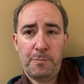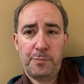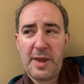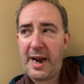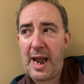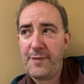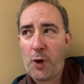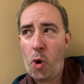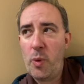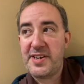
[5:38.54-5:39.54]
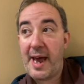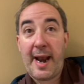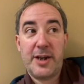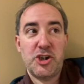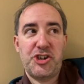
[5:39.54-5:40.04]
Like I've always had it.
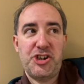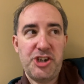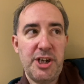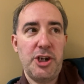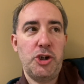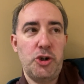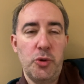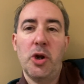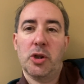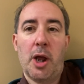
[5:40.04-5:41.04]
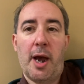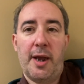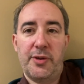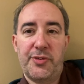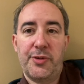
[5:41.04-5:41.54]
I just didn't
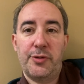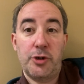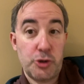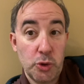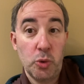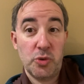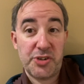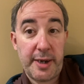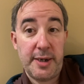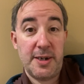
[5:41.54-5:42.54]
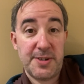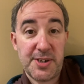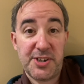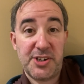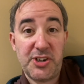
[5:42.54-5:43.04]
utilize the tools I needed to
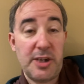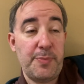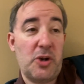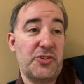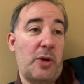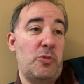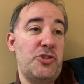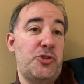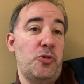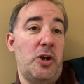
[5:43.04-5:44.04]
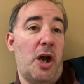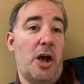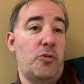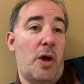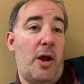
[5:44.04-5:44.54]
succeed because I was doing,
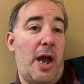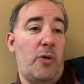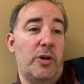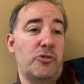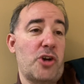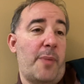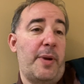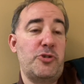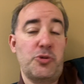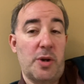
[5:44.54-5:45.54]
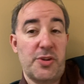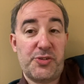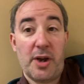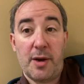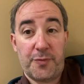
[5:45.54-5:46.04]
I, I had a real job and I was doing other
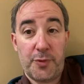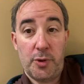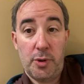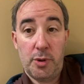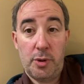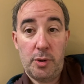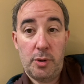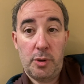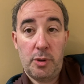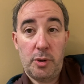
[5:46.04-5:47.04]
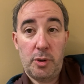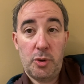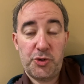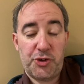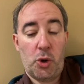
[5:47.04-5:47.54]
stuff.
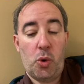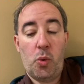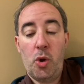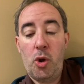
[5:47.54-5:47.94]
So